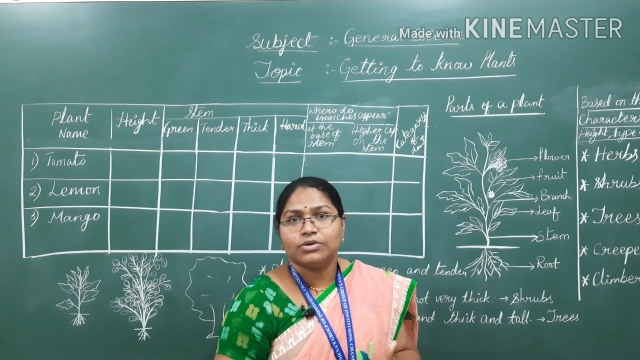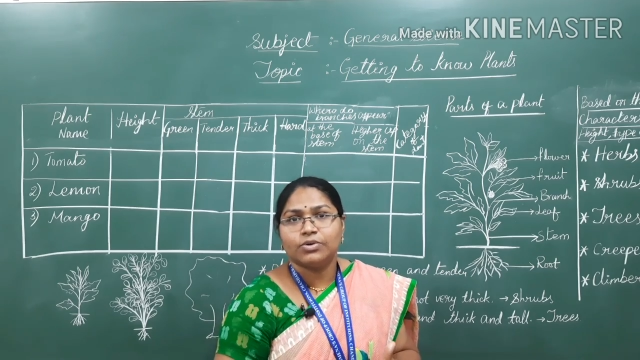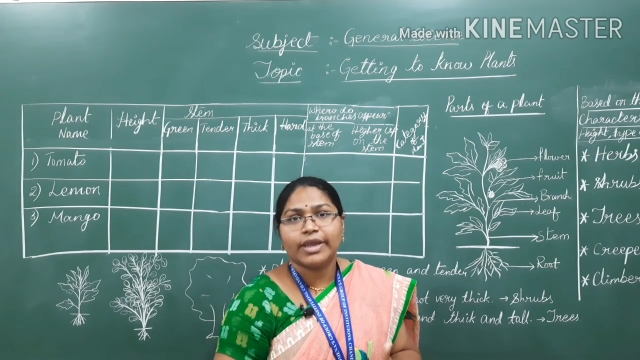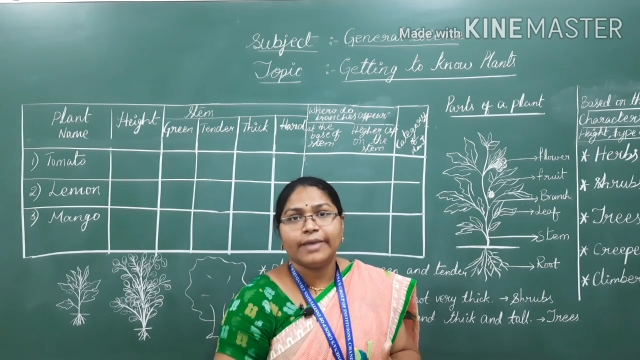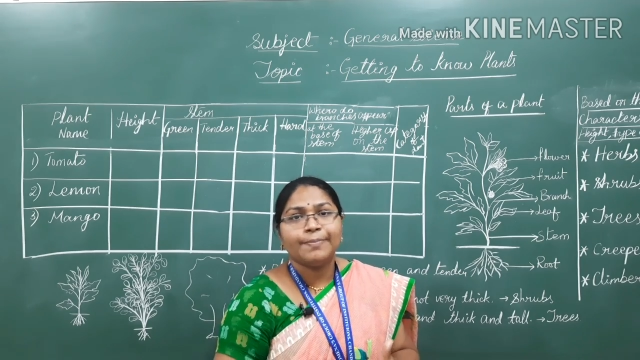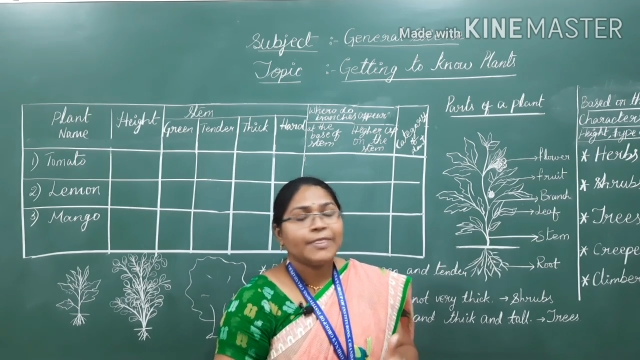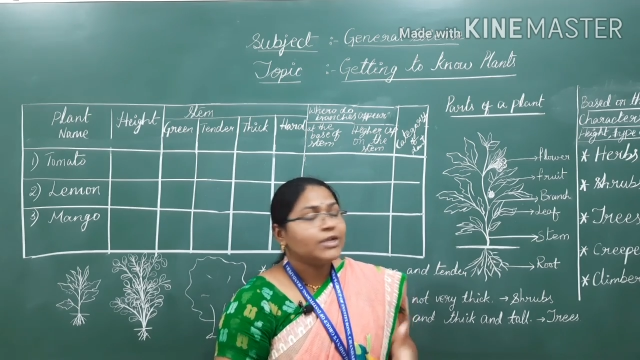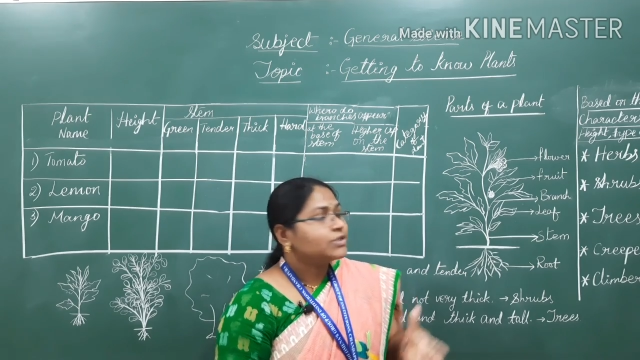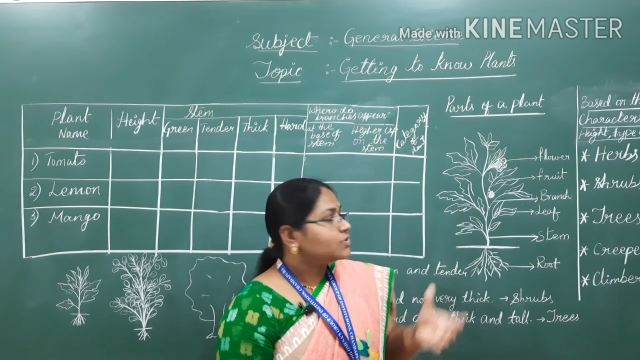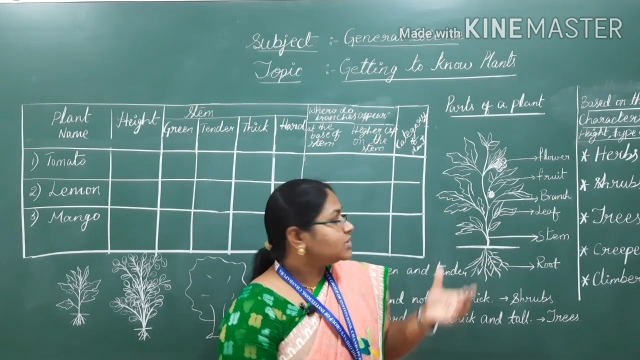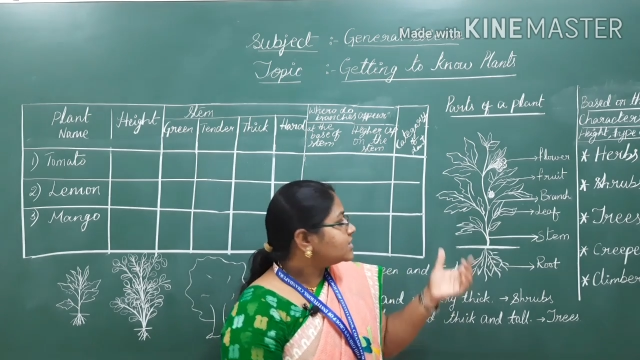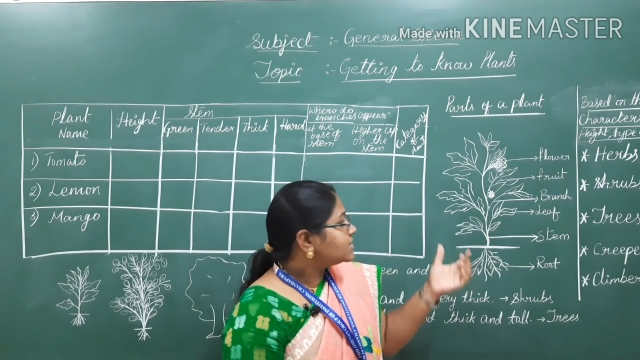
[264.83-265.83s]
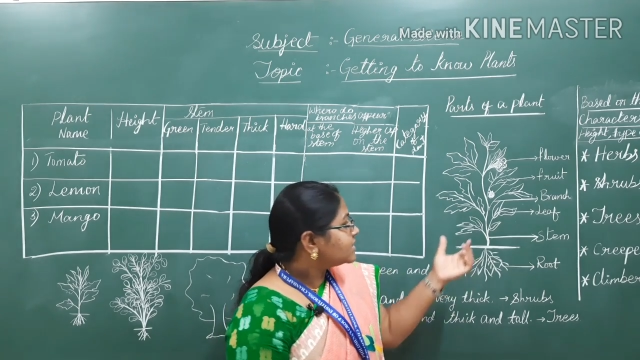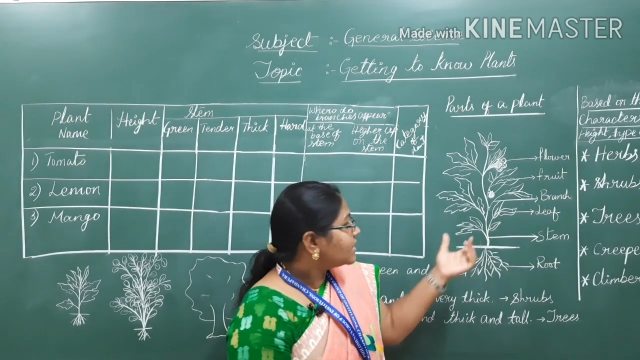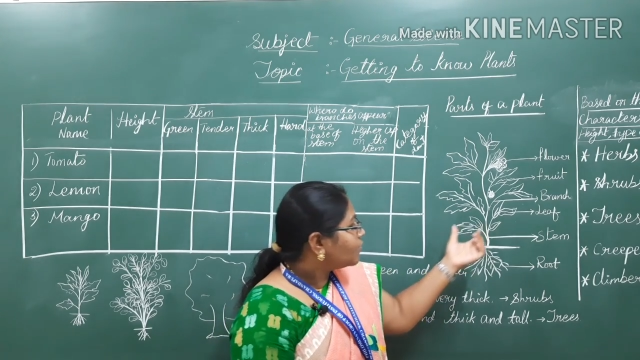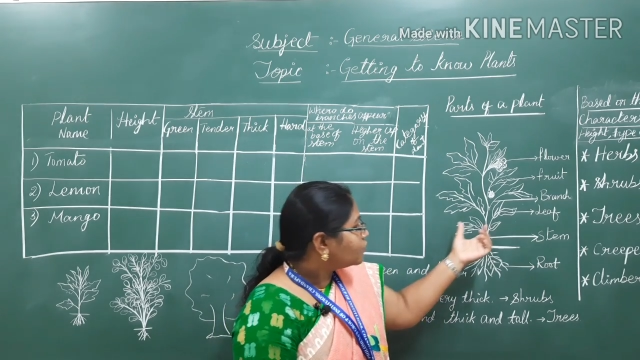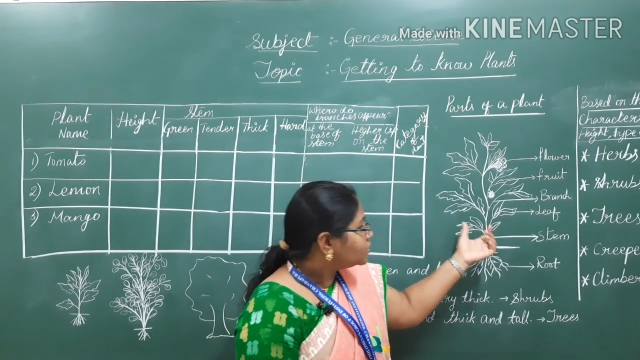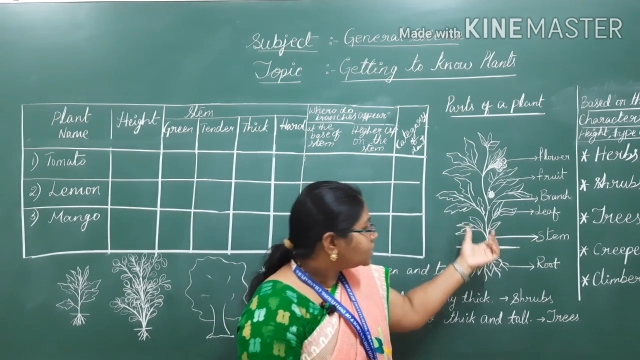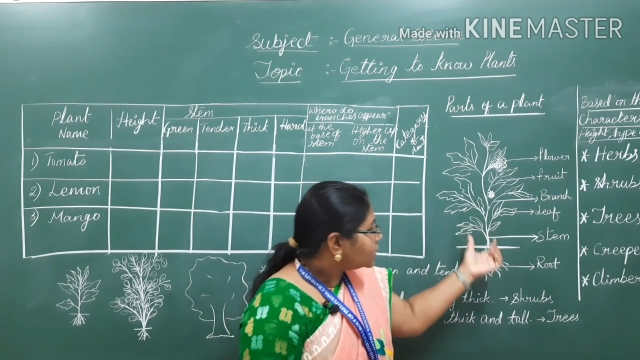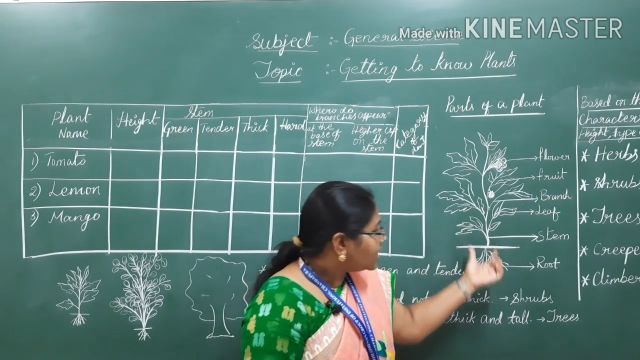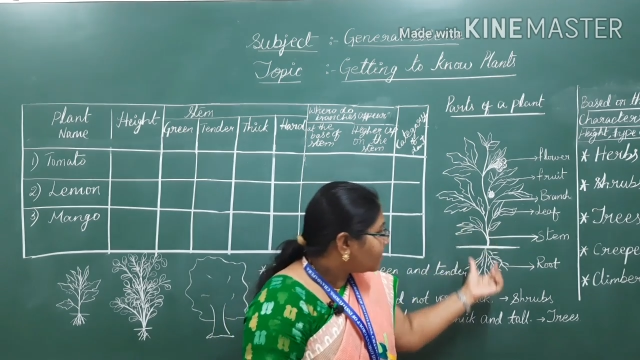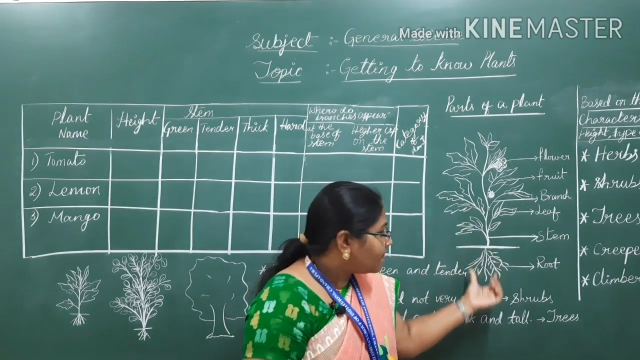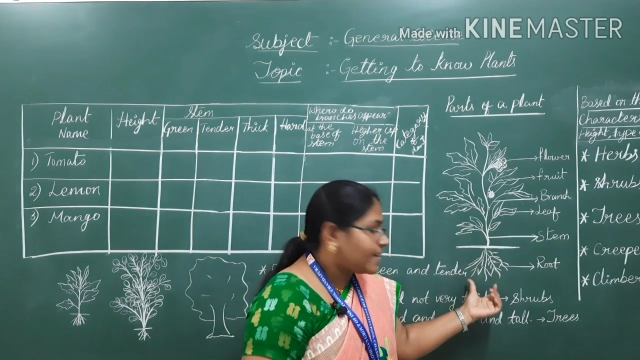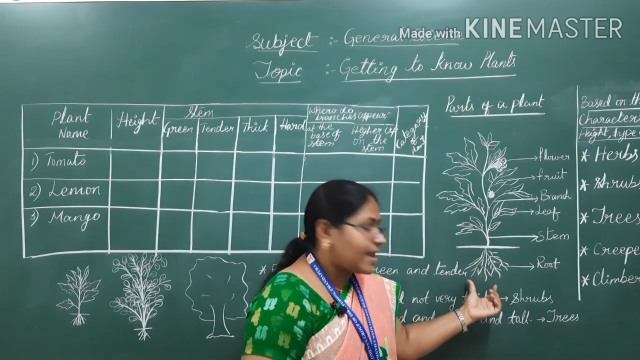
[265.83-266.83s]
Okay, so this is about
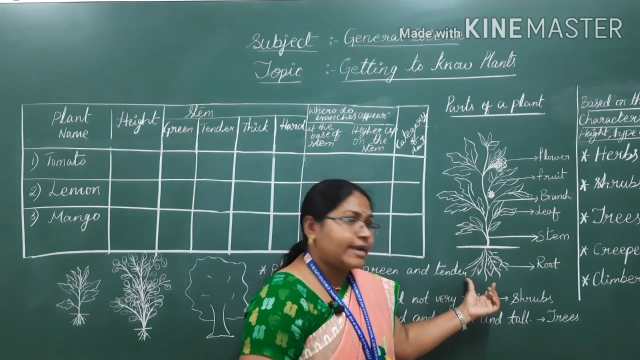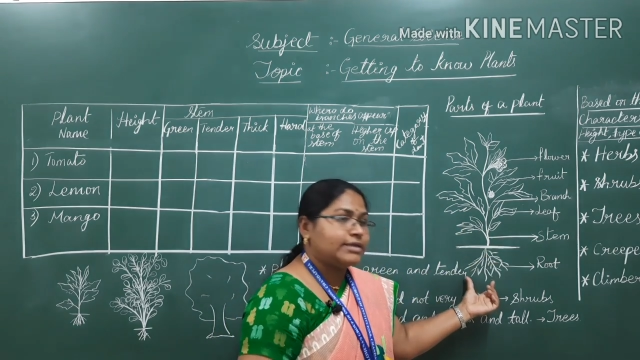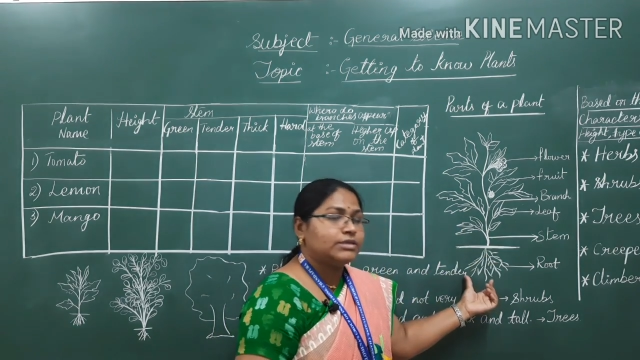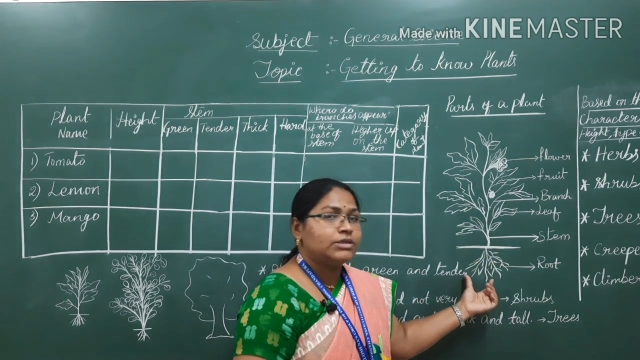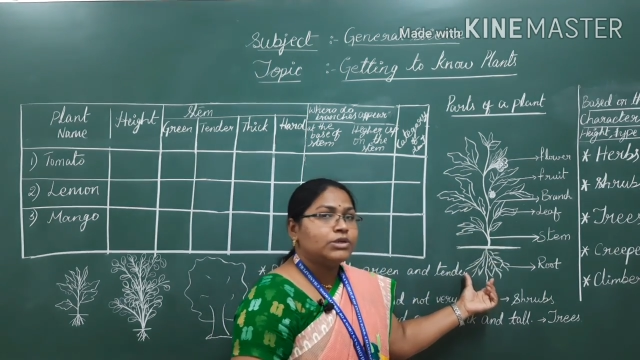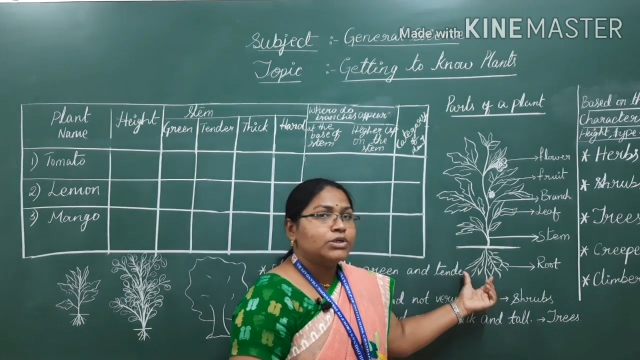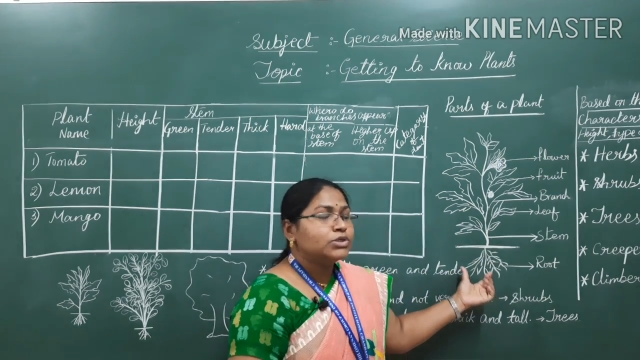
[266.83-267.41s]
plants.